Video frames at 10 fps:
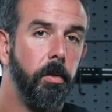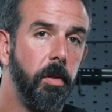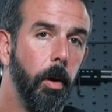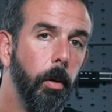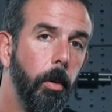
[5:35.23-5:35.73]

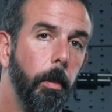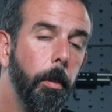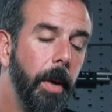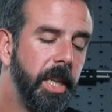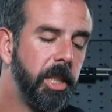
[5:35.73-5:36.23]
So
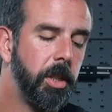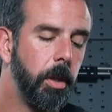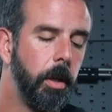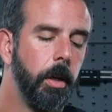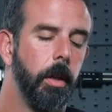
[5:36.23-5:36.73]
make
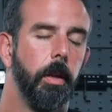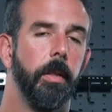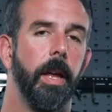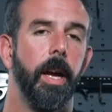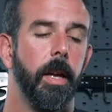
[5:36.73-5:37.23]
sure
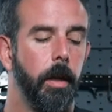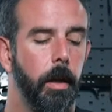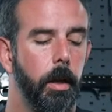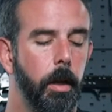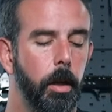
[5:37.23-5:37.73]
that
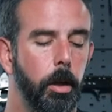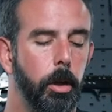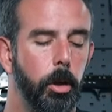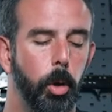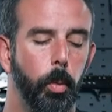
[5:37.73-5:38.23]

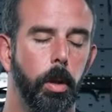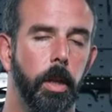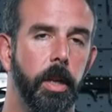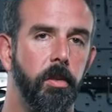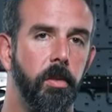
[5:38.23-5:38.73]
you
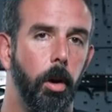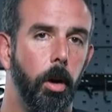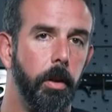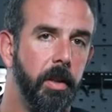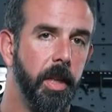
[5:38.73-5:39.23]
release
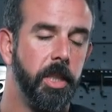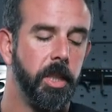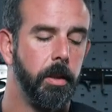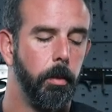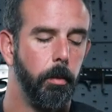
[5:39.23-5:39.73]
all the
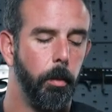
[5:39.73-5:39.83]
tension